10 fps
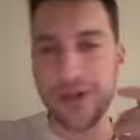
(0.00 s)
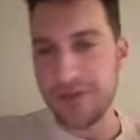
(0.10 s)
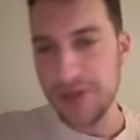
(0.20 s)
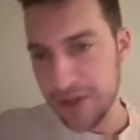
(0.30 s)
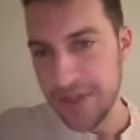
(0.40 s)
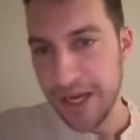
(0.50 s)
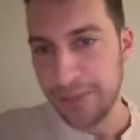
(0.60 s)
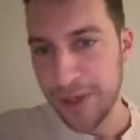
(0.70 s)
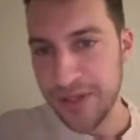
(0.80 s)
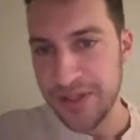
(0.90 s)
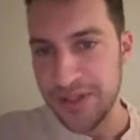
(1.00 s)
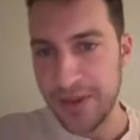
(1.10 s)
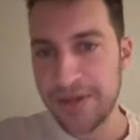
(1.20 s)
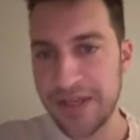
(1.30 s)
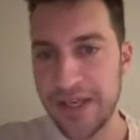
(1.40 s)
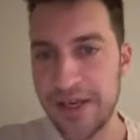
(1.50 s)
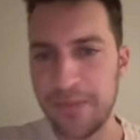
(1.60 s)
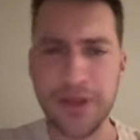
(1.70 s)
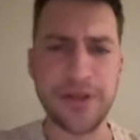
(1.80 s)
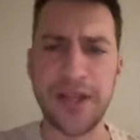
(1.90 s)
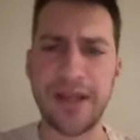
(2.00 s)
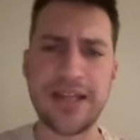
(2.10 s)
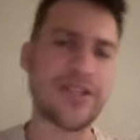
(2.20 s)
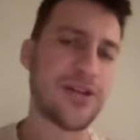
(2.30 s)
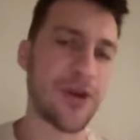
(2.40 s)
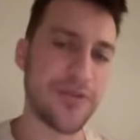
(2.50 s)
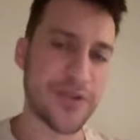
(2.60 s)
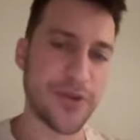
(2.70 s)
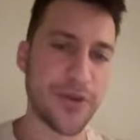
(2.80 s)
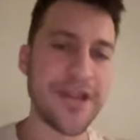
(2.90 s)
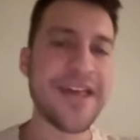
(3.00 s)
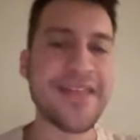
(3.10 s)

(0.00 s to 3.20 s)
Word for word: your your stop loss and is about to hit it, but you're like it's still oversold.